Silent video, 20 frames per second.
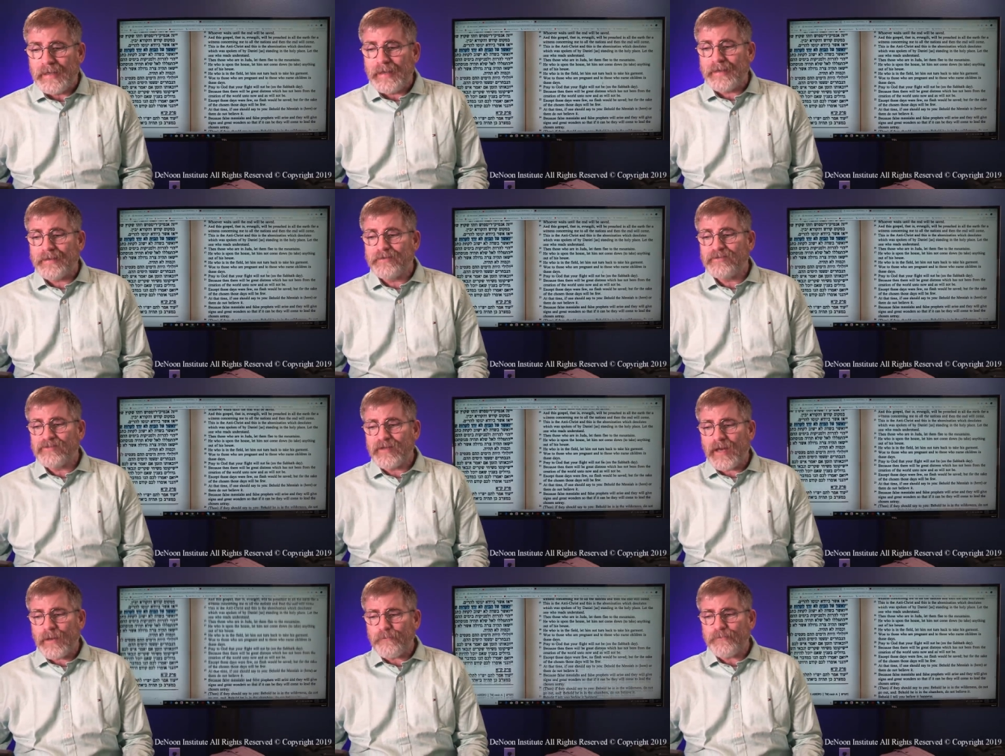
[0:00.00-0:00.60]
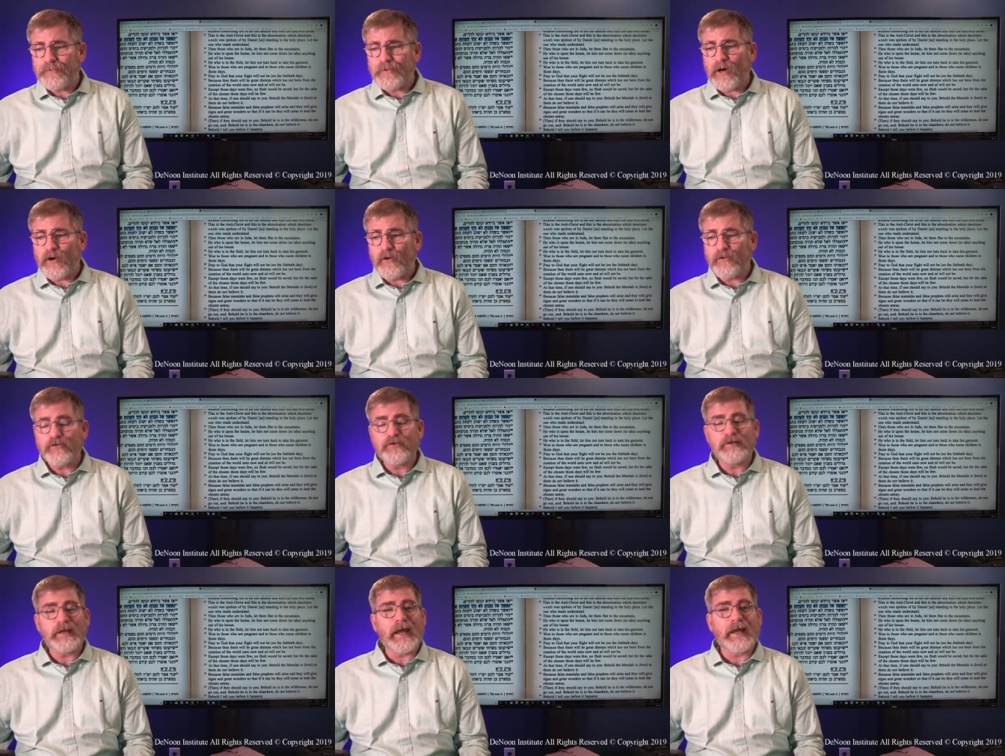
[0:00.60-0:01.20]
Except
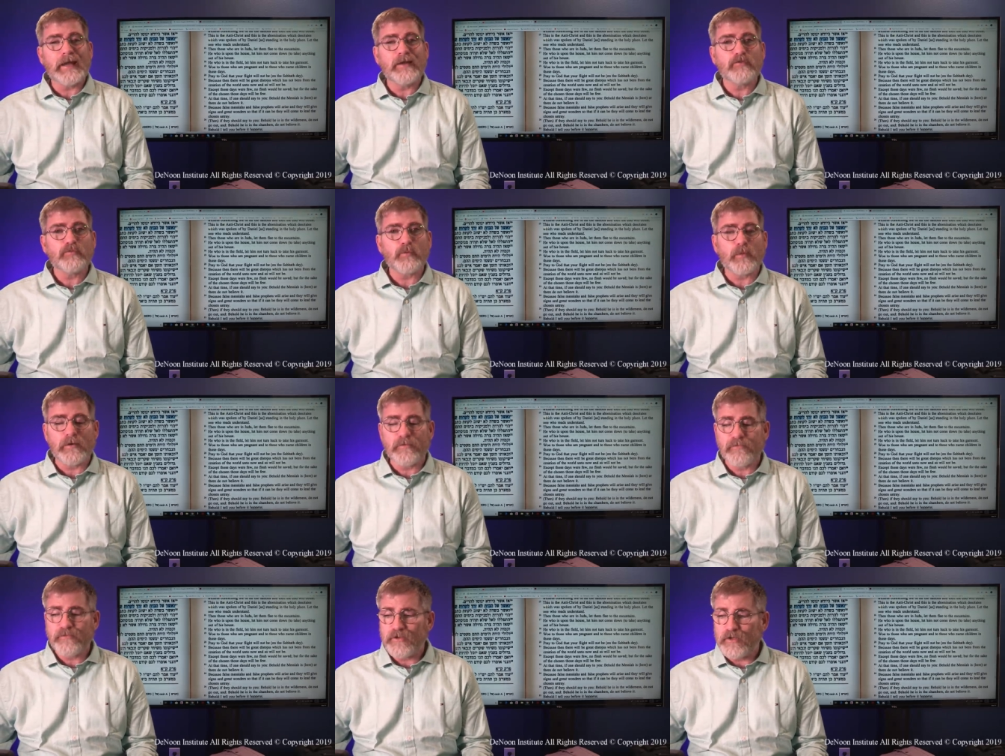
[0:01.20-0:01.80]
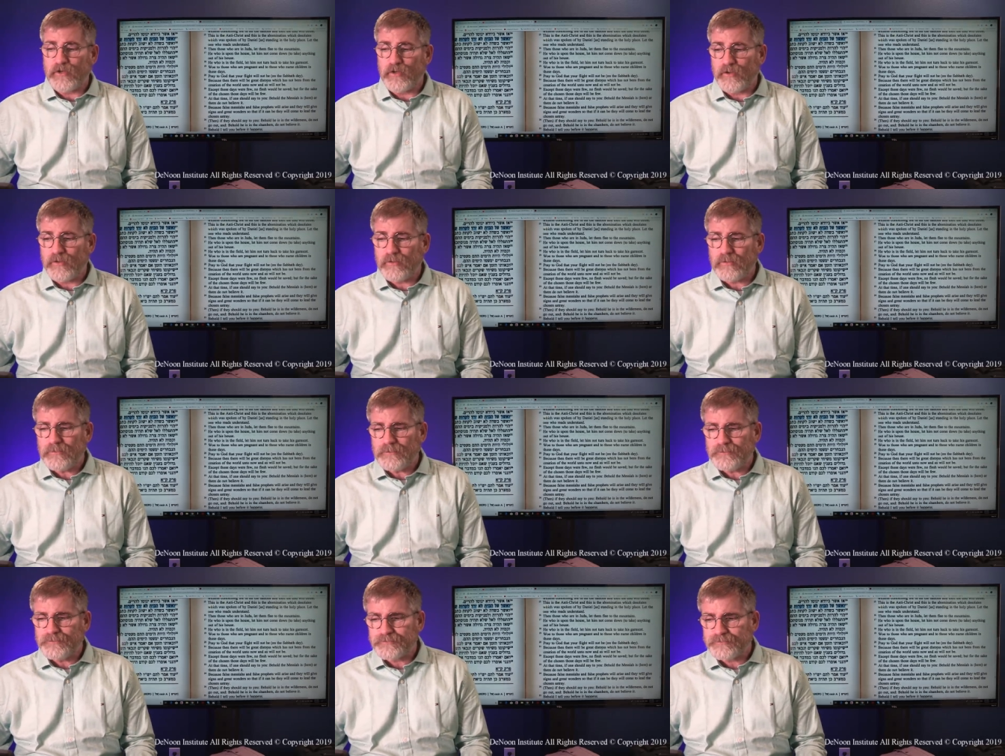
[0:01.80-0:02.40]
those days were
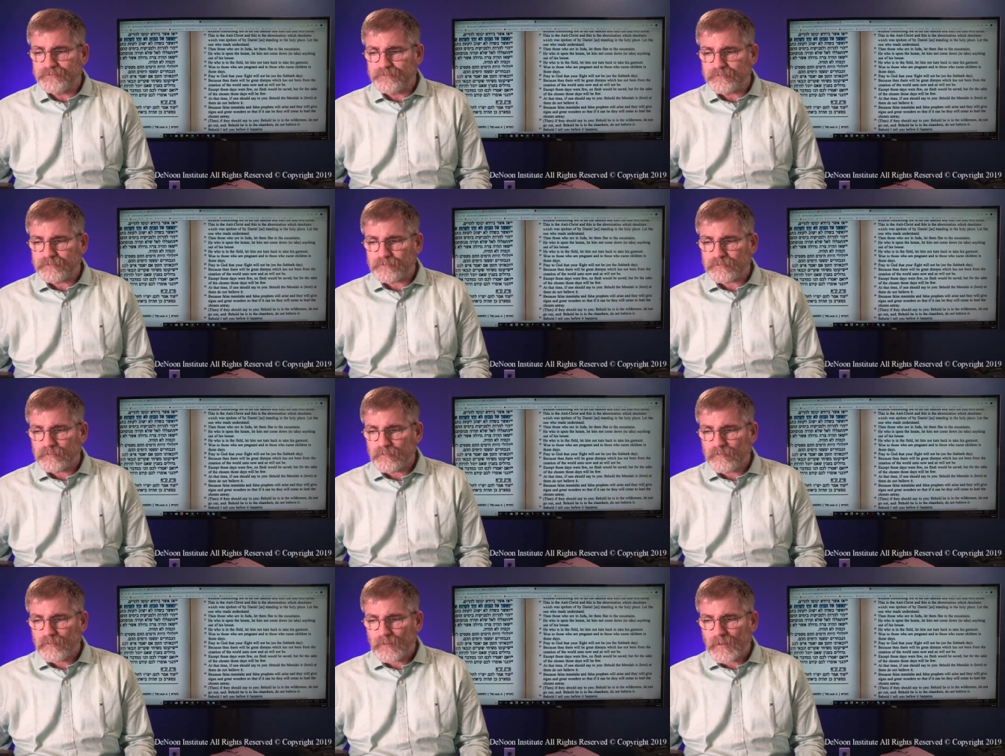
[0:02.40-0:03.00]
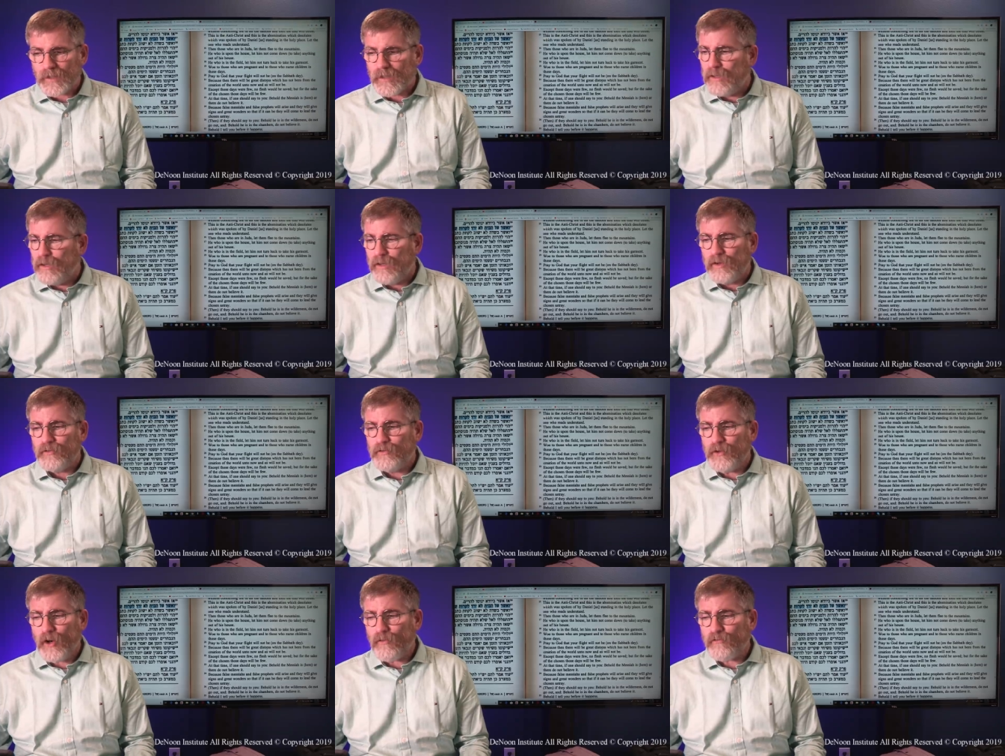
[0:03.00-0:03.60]
few,
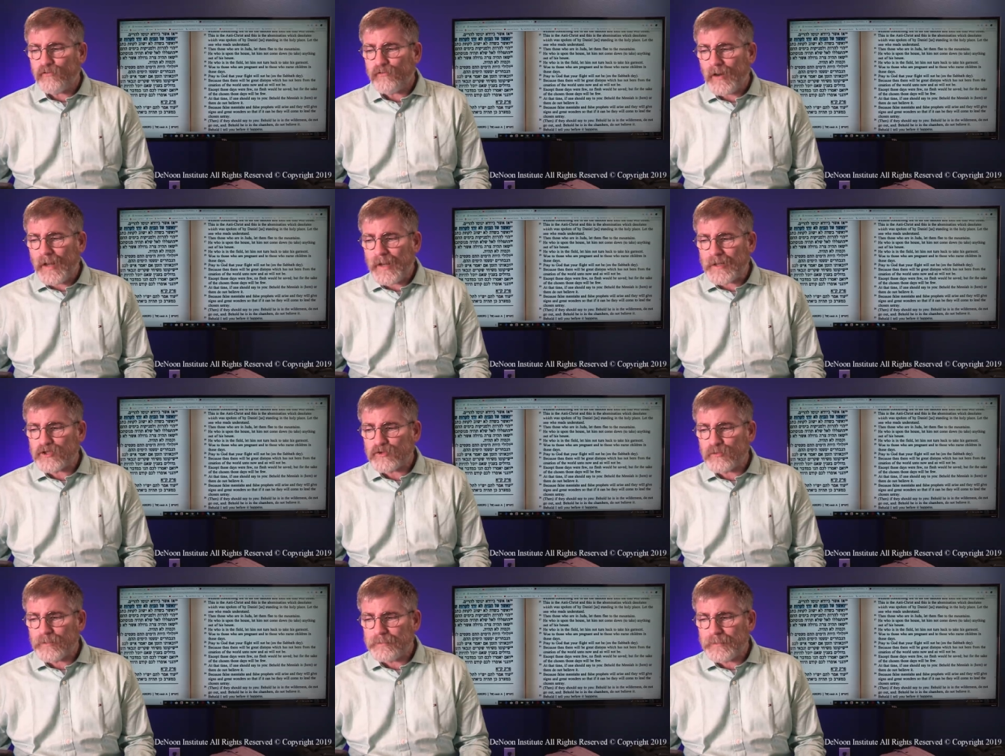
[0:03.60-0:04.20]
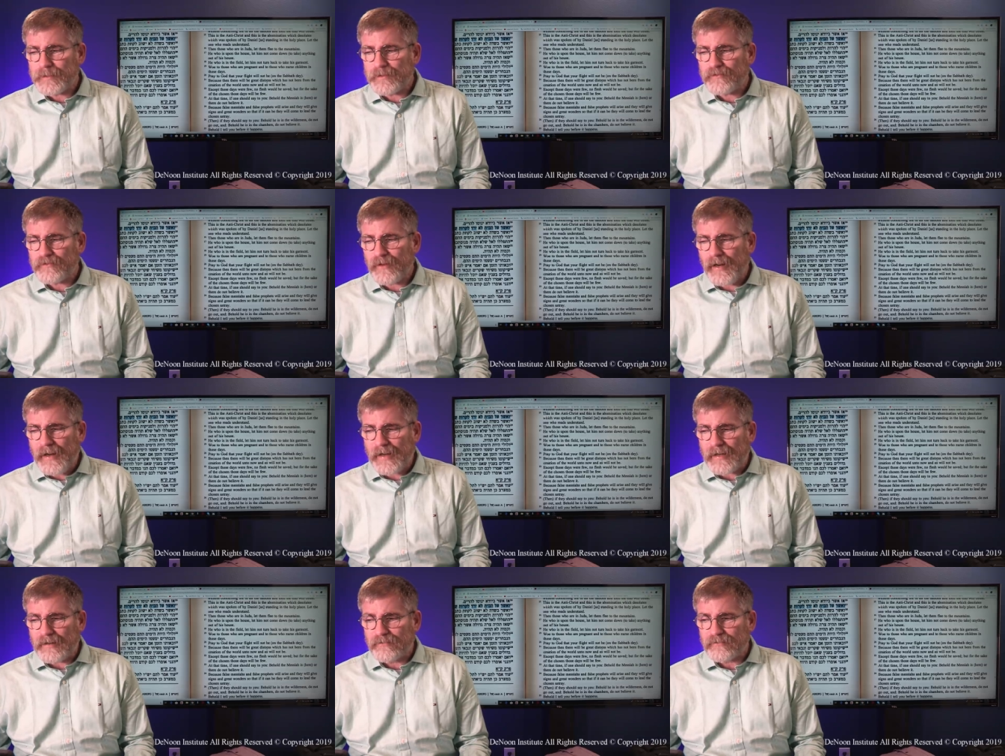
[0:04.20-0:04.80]
no flesh would be
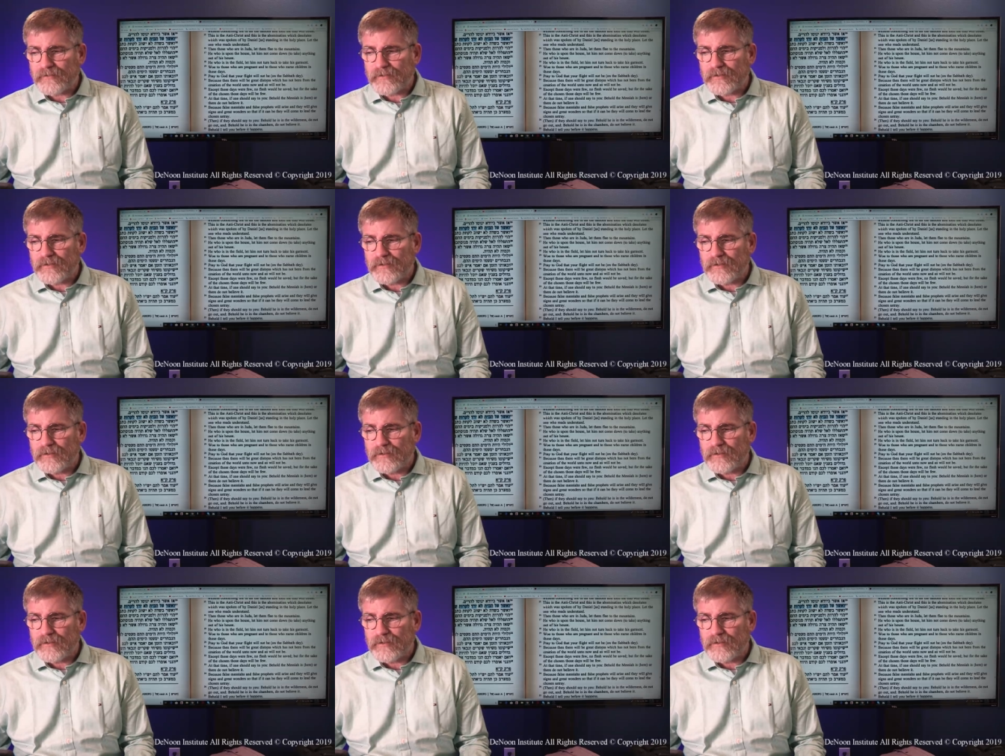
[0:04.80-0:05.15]
saved.